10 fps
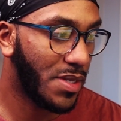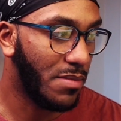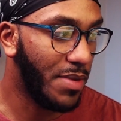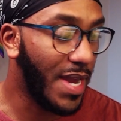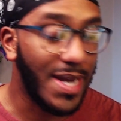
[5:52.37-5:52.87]

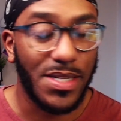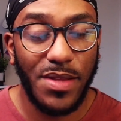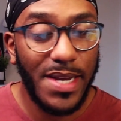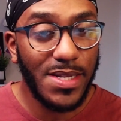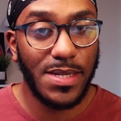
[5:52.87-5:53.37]
yeah, so
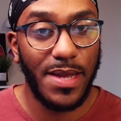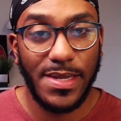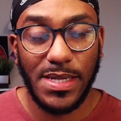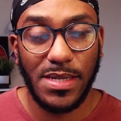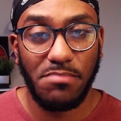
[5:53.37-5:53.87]

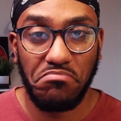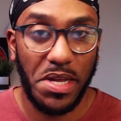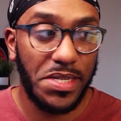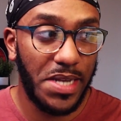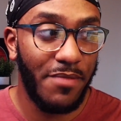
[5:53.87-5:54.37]

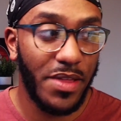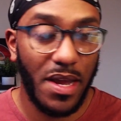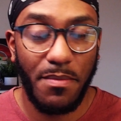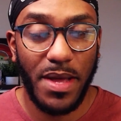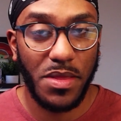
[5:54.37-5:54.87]
that's everything
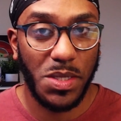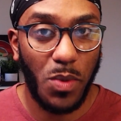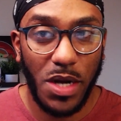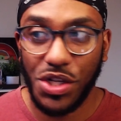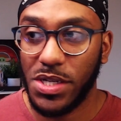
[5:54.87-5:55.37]
about the
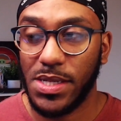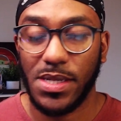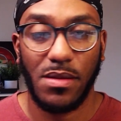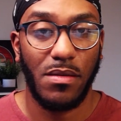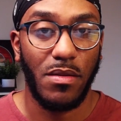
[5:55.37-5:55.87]
swatches.
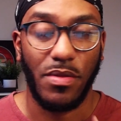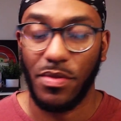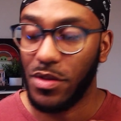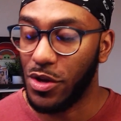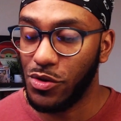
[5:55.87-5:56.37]

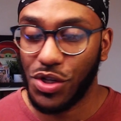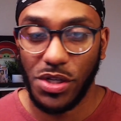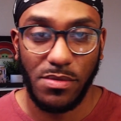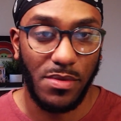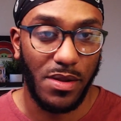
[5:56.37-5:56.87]
You
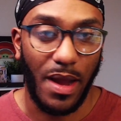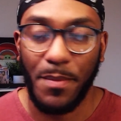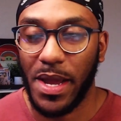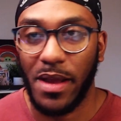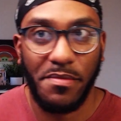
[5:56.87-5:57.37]
should, I
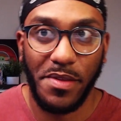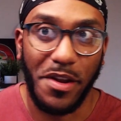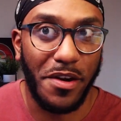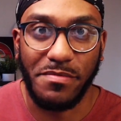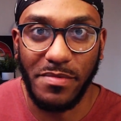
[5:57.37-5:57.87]
mean,
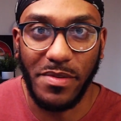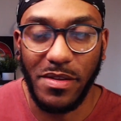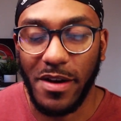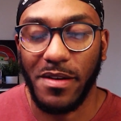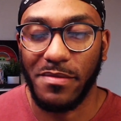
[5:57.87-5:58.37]

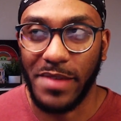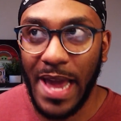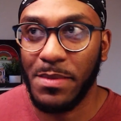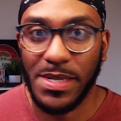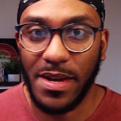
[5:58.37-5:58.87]
your
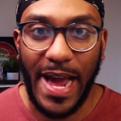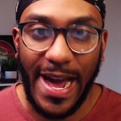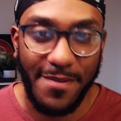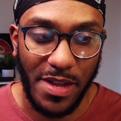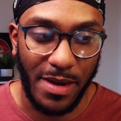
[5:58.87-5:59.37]
game is gonna
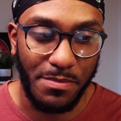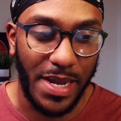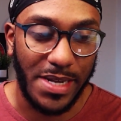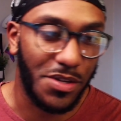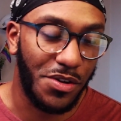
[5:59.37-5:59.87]
have to
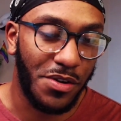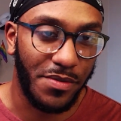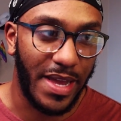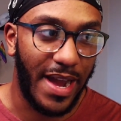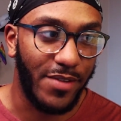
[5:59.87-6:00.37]
update, so you don't
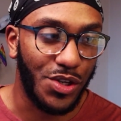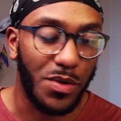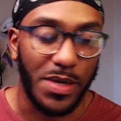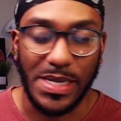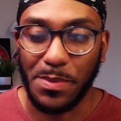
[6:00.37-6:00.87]
really have a
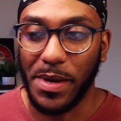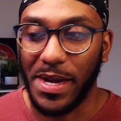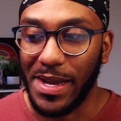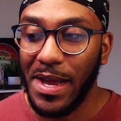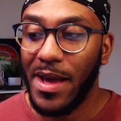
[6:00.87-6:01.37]
choice.
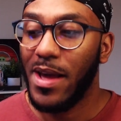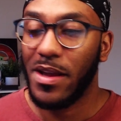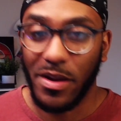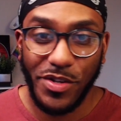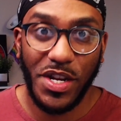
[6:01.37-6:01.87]
But
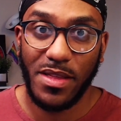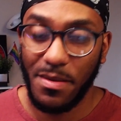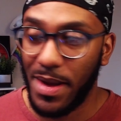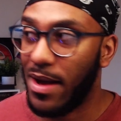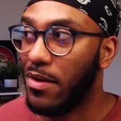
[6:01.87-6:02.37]
go check them
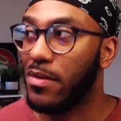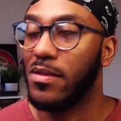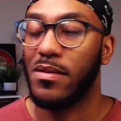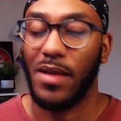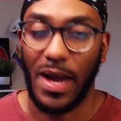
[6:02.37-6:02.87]
out.
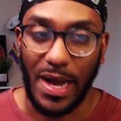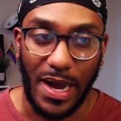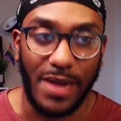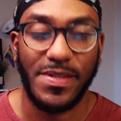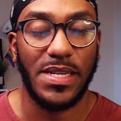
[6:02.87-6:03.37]

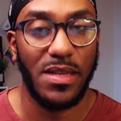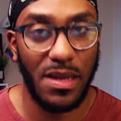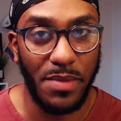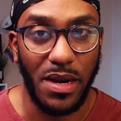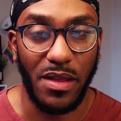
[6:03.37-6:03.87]
I've seen them
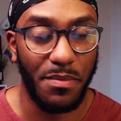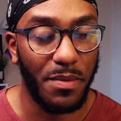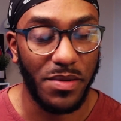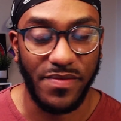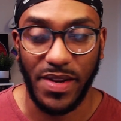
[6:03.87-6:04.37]
in other
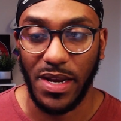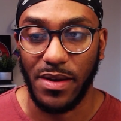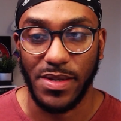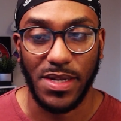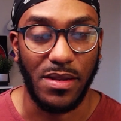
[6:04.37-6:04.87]
people's
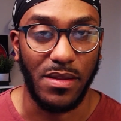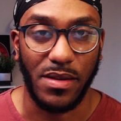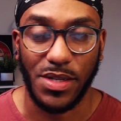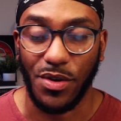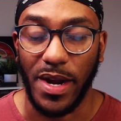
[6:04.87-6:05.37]
videos, it
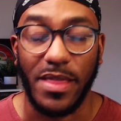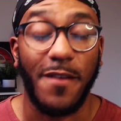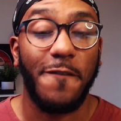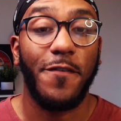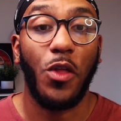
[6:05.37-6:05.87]
looks great. The
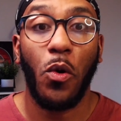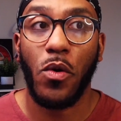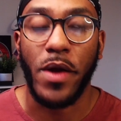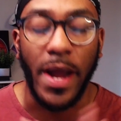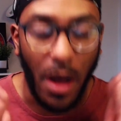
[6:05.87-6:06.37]

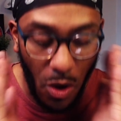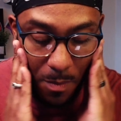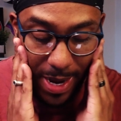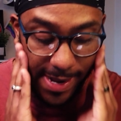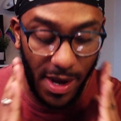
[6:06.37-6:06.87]
flooring, oh
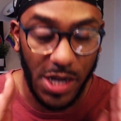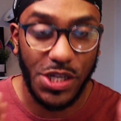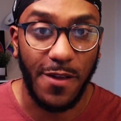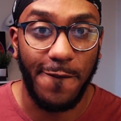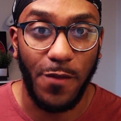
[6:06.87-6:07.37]
my gosh,
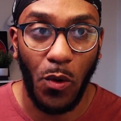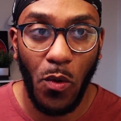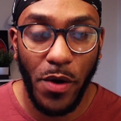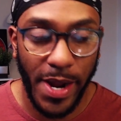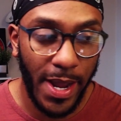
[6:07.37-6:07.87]
the
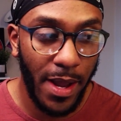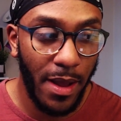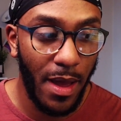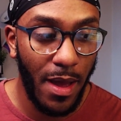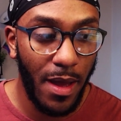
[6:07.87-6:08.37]
flooring
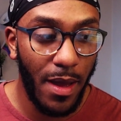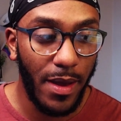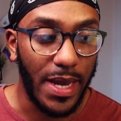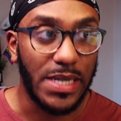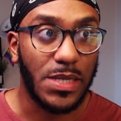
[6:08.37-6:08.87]

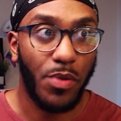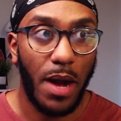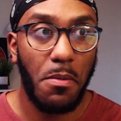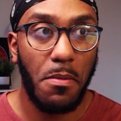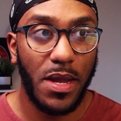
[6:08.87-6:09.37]
is
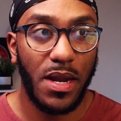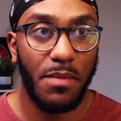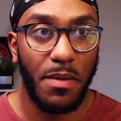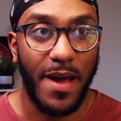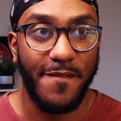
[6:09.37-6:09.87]
probably gonna
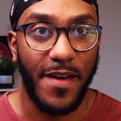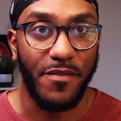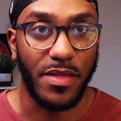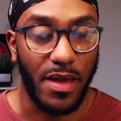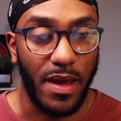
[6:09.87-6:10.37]
be my
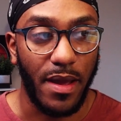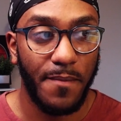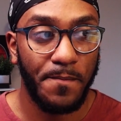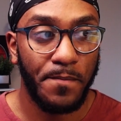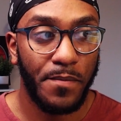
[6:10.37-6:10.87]
favorite thing.
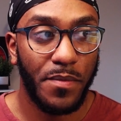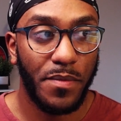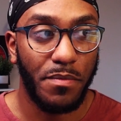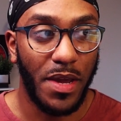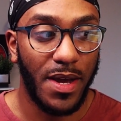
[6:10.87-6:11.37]

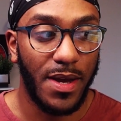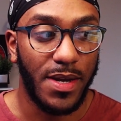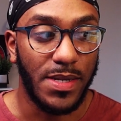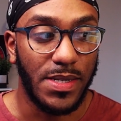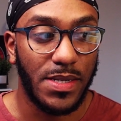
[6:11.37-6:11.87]

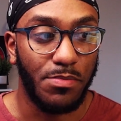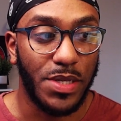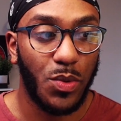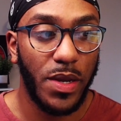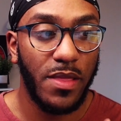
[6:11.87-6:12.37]
Because
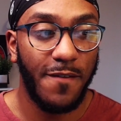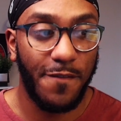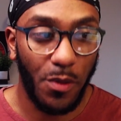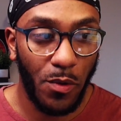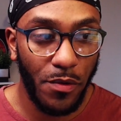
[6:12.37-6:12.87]
between the
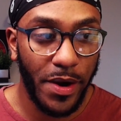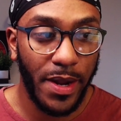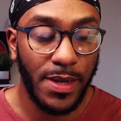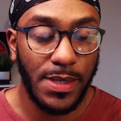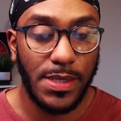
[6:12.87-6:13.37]

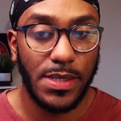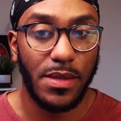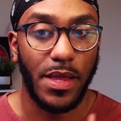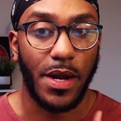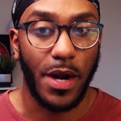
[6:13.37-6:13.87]
floorings,
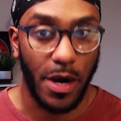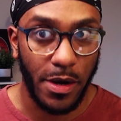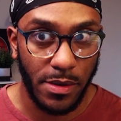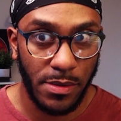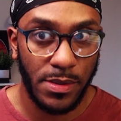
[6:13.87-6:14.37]
the
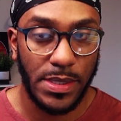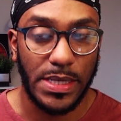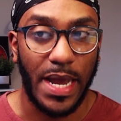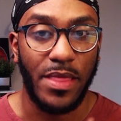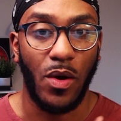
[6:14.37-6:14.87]
curtains,
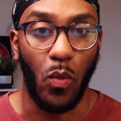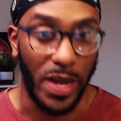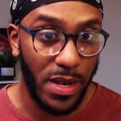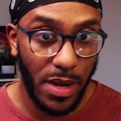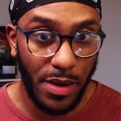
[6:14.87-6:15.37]
and the
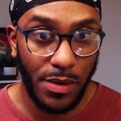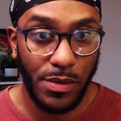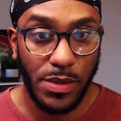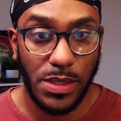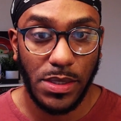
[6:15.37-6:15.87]

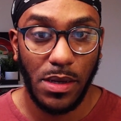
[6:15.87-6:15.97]
windows,